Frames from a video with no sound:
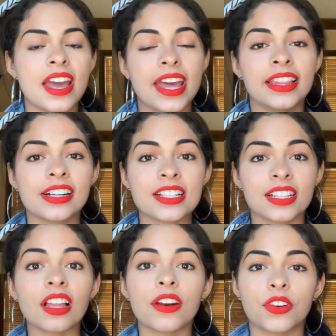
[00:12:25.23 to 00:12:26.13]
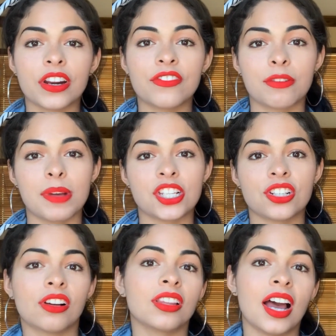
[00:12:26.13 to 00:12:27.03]
And there's a lot of great
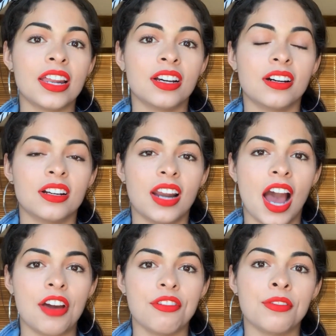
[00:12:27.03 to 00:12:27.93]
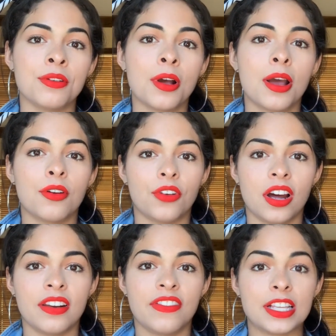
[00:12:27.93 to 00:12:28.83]
information online on how to
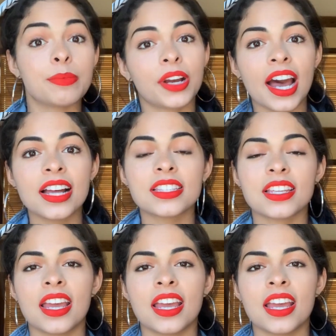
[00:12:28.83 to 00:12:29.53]
run Facebook ads,